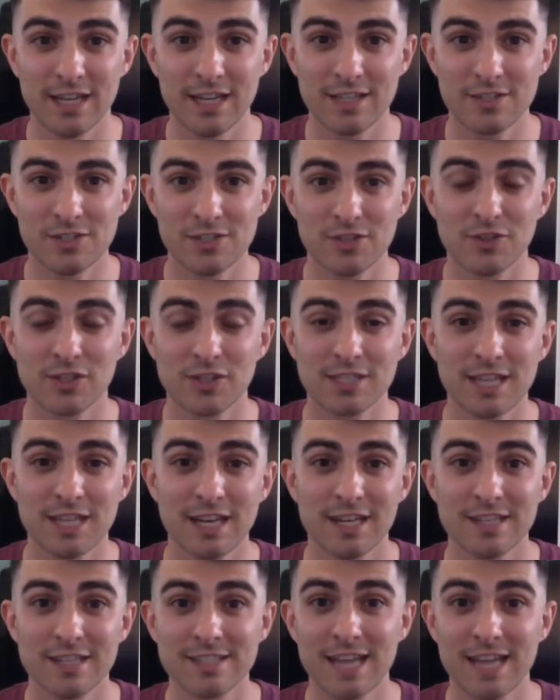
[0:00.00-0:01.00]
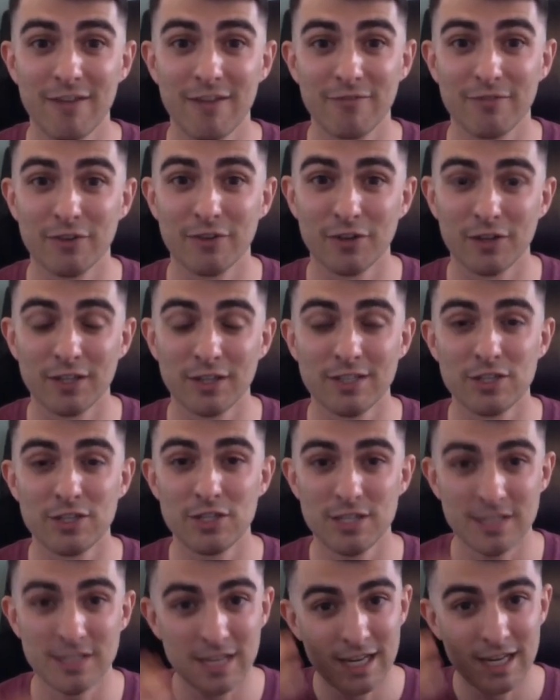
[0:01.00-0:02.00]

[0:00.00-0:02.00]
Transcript: She looked at it as half full, and she